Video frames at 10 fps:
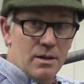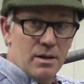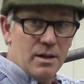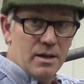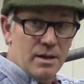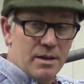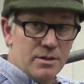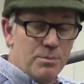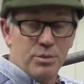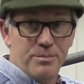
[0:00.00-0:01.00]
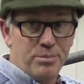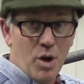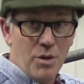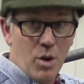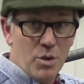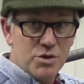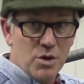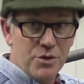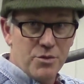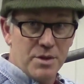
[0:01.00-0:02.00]
to blow the hole
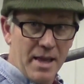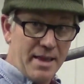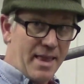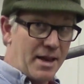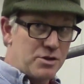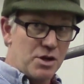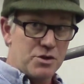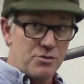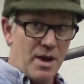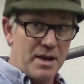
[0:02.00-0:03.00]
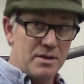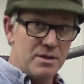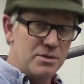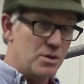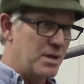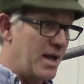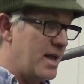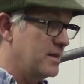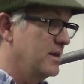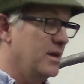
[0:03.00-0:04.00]
saw through to get that just right. So you
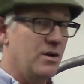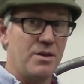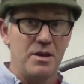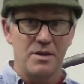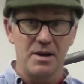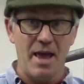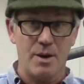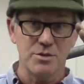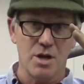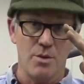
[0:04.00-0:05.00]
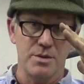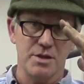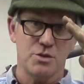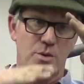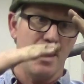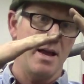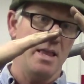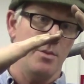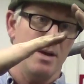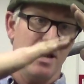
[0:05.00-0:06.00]
got, you know, the neck was going this way, and then we